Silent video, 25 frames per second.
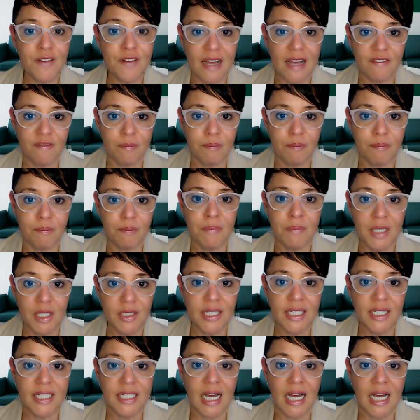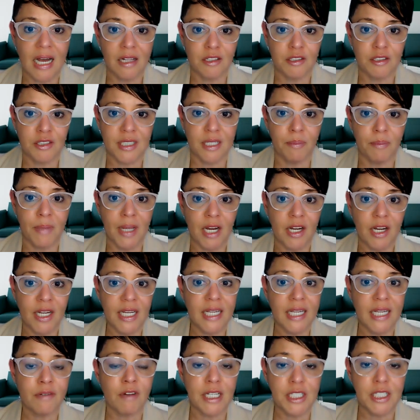million in American
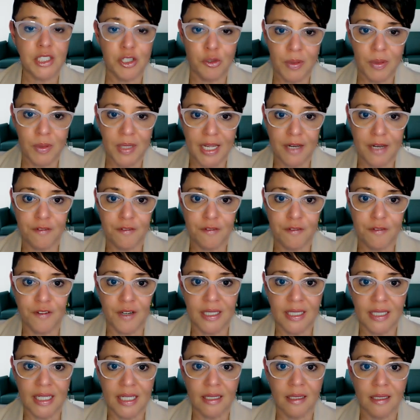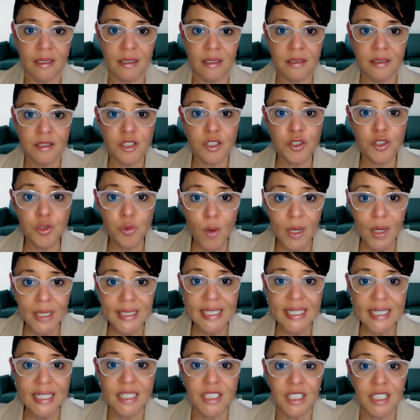Rescue Plan funding to 20
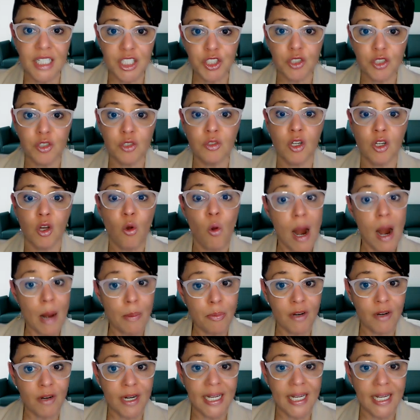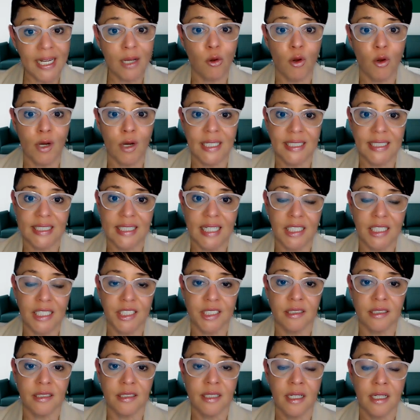initial cooperating
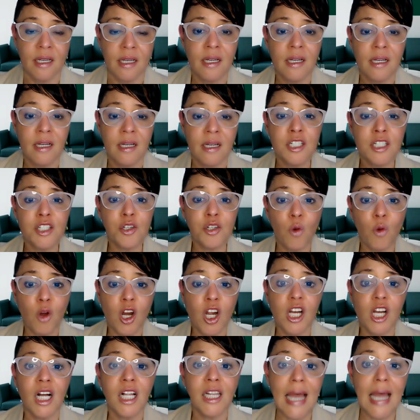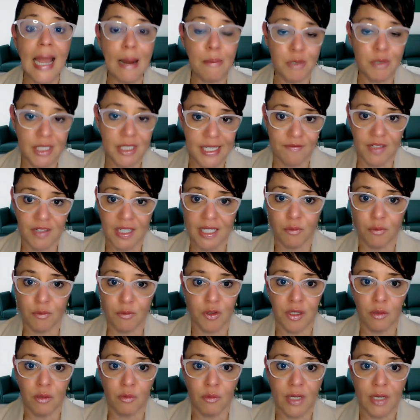organizations to work collaboratively with
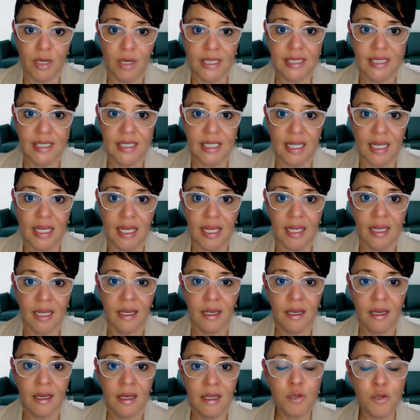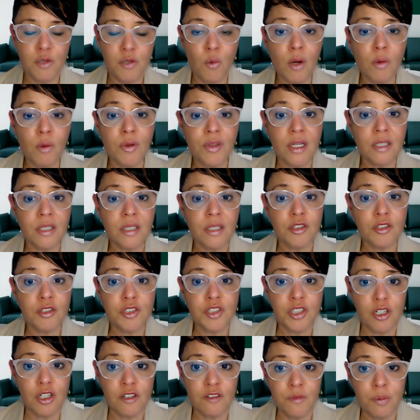USDA, to work with
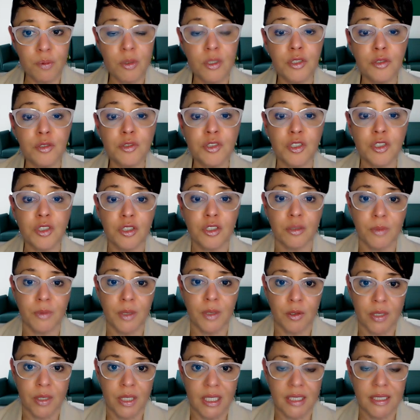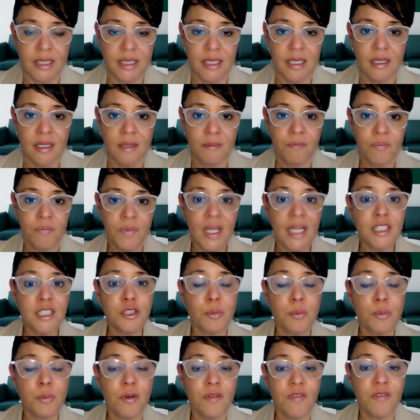underserved producer communities, and to
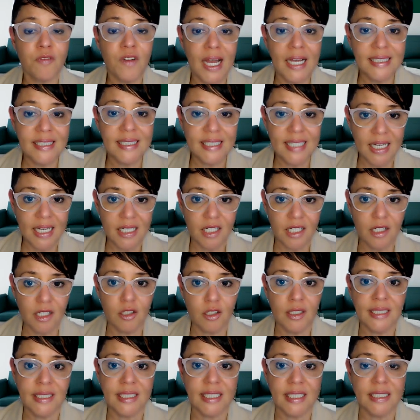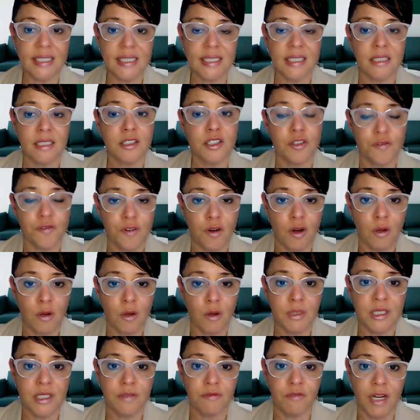provide technical assistance to farmers
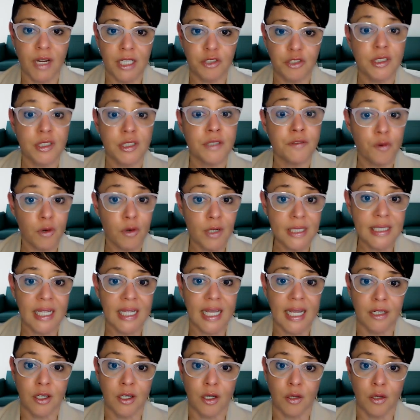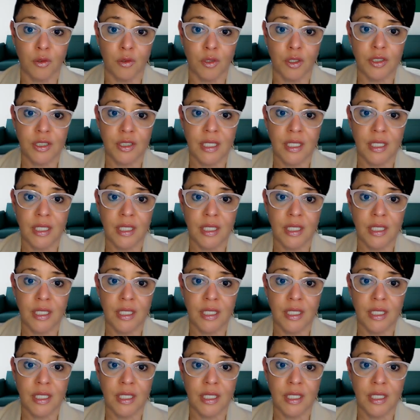and ranchers and forest landowners.